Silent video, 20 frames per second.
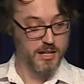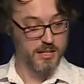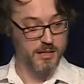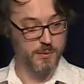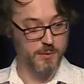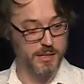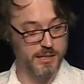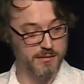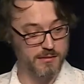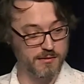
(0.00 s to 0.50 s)
that
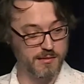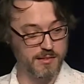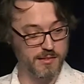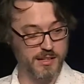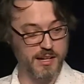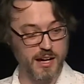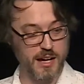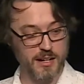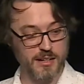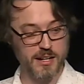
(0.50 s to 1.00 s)
we
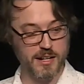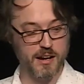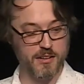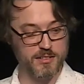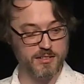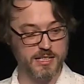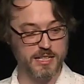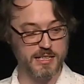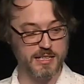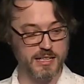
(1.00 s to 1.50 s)
can't
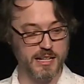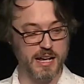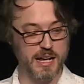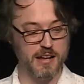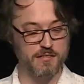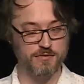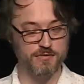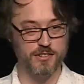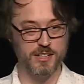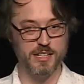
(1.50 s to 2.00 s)
guarantee that
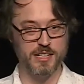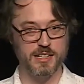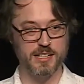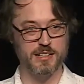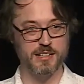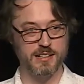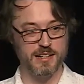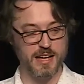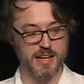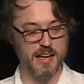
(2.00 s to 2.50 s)
every
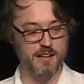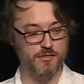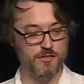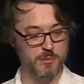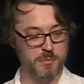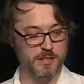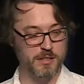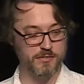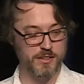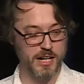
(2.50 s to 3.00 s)

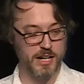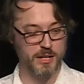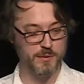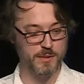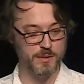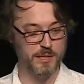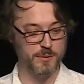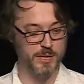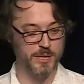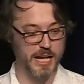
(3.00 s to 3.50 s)
bit of
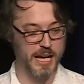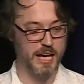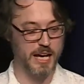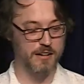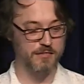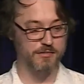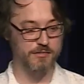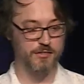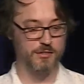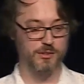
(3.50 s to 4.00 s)
hardware that we
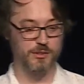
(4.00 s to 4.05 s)
have,